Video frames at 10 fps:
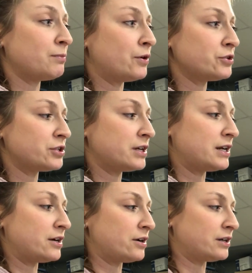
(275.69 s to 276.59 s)
motion
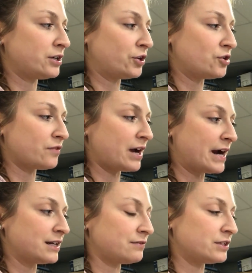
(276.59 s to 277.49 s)
here until you've
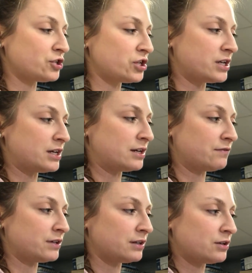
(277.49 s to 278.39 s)
kind of
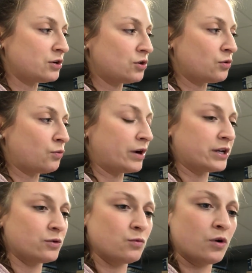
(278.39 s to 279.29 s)
achieved what
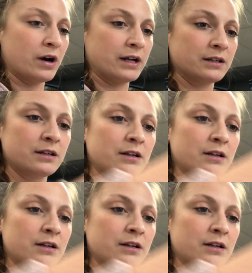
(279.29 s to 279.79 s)
you want.